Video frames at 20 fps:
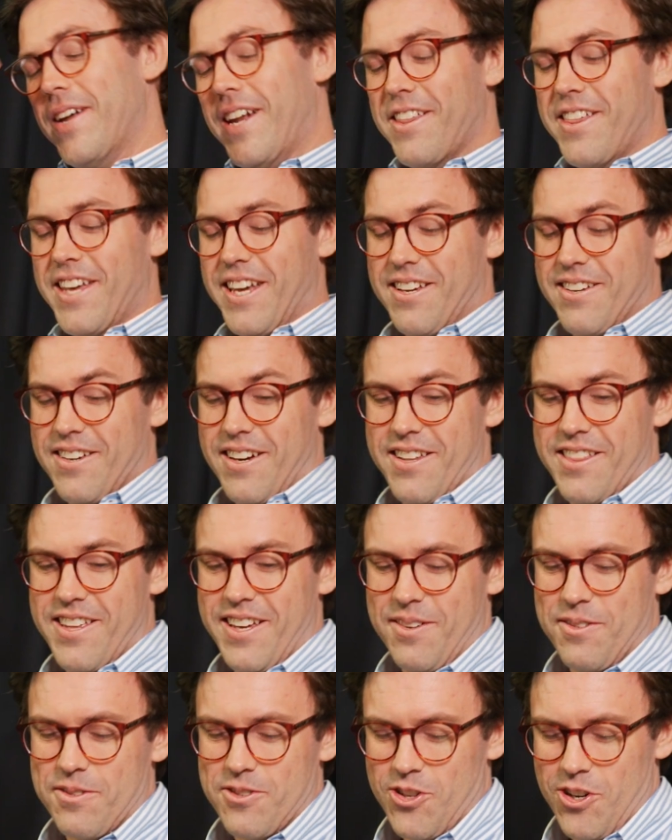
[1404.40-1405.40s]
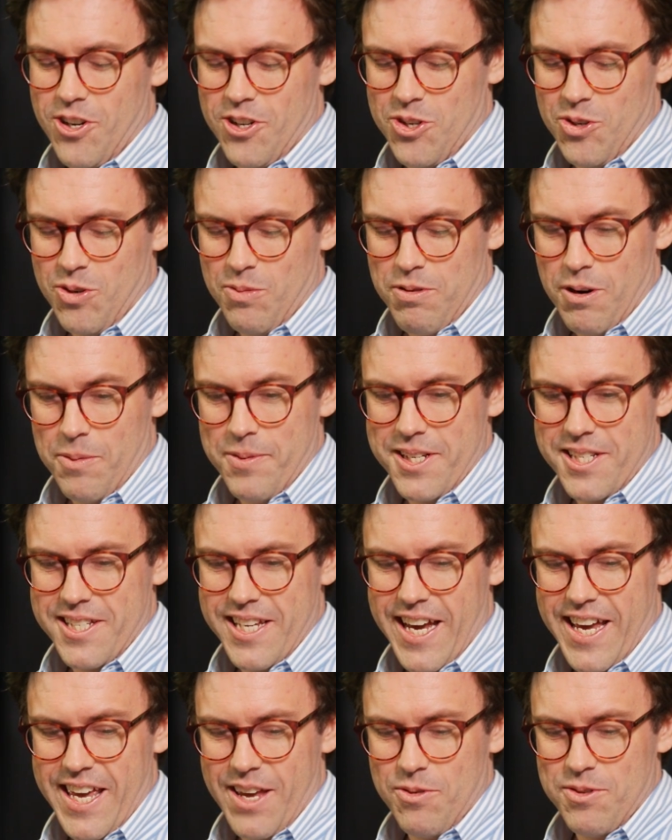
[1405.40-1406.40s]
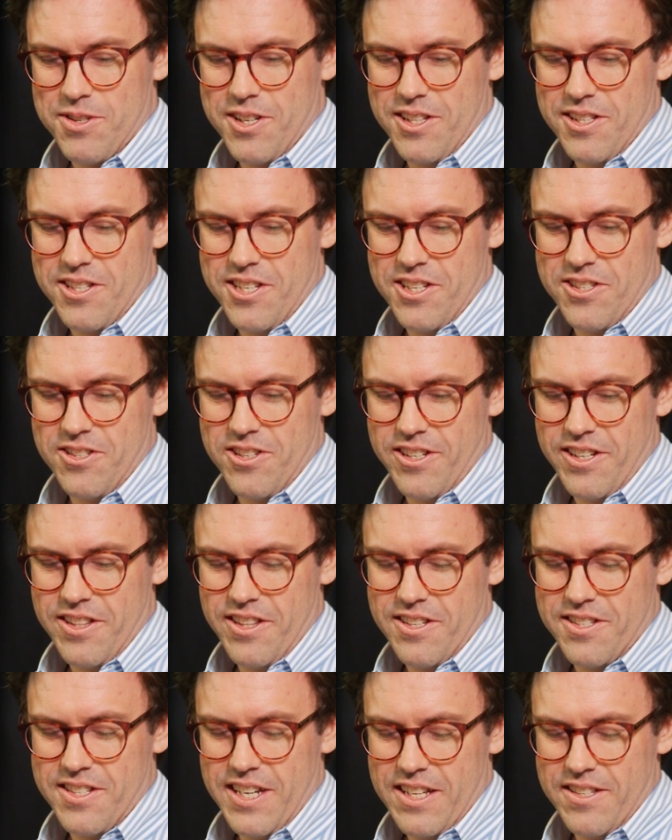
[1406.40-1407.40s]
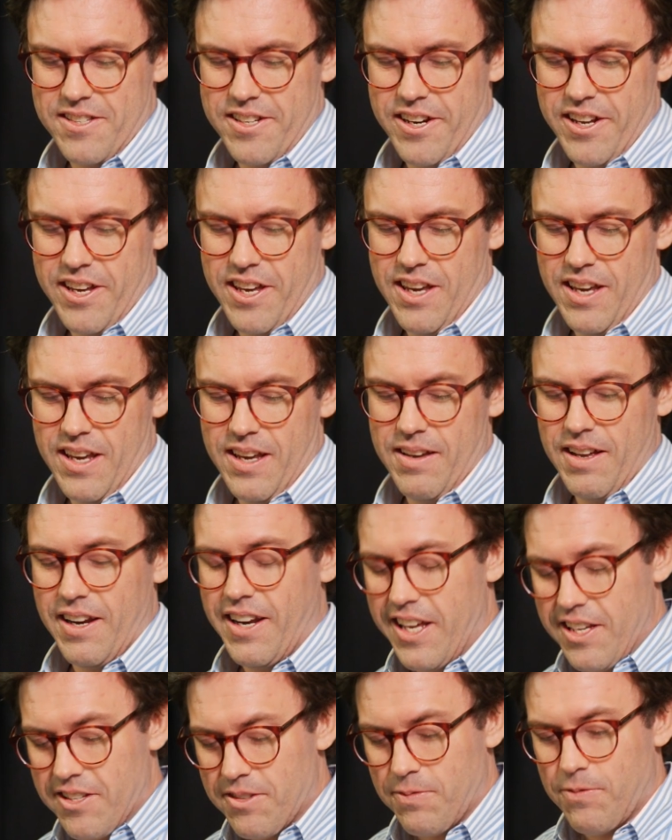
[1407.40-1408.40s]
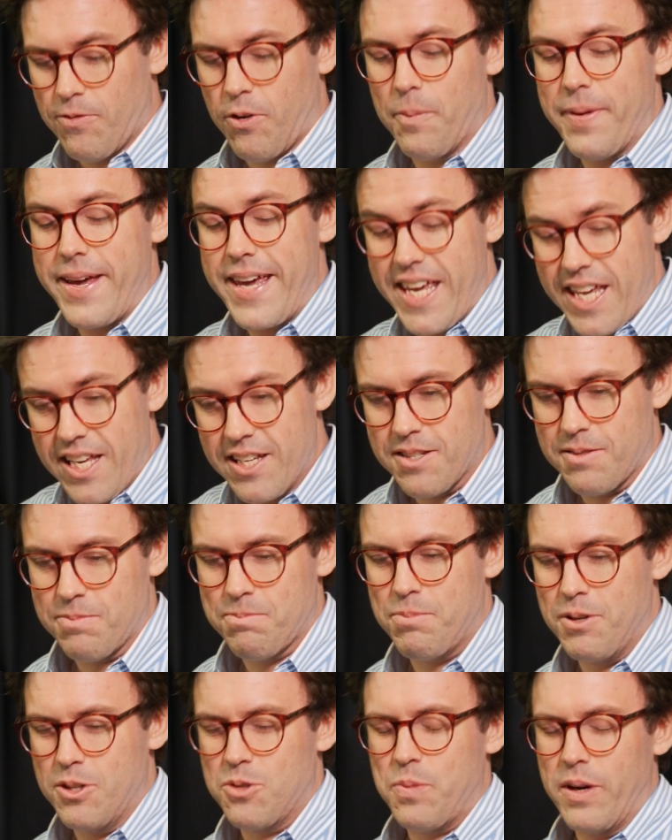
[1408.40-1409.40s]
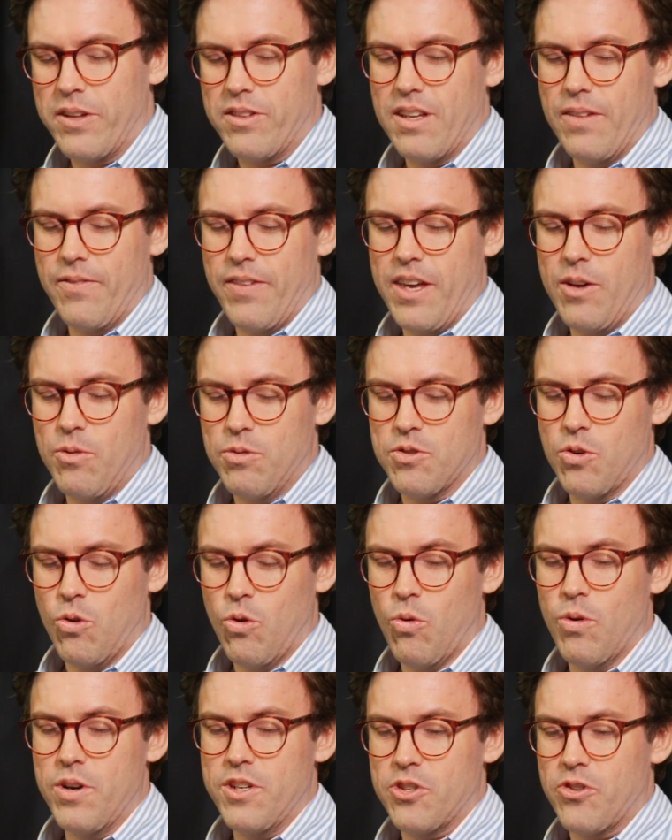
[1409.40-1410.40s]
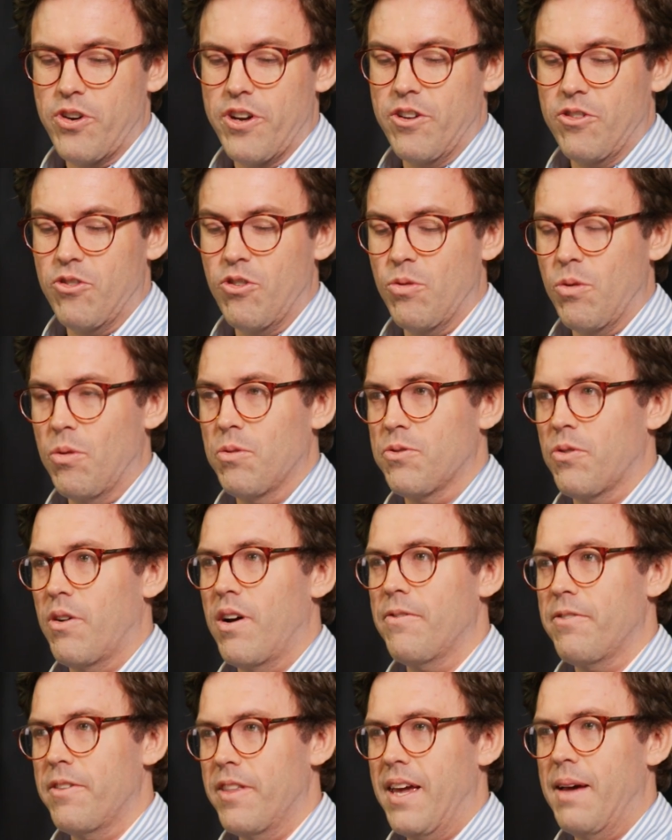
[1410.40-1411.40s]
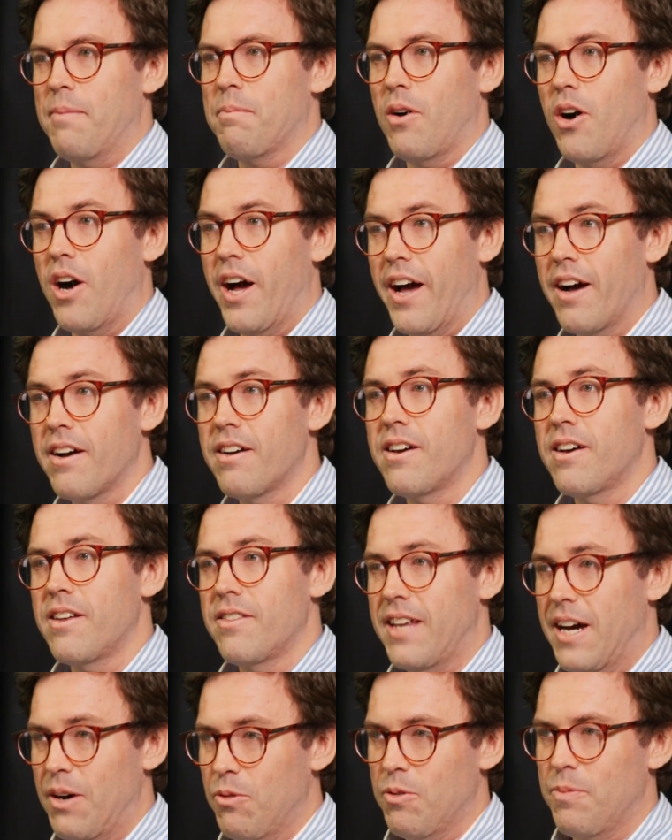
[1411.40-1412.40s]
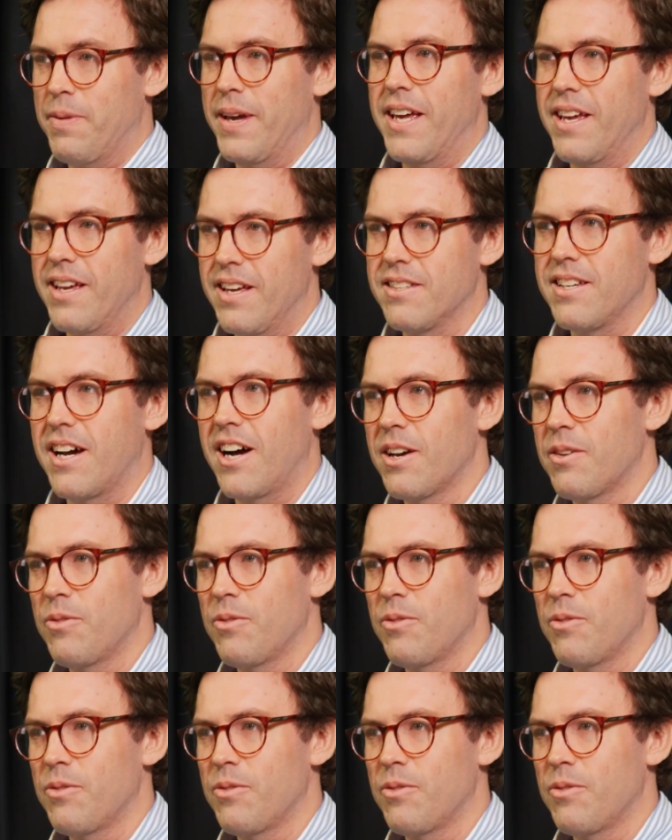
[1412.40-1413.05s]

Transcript: I think Churchill would probably say he was consistent in the sense that he, at least from his perspective, he was always trying to do what was right for the empire. That would be his.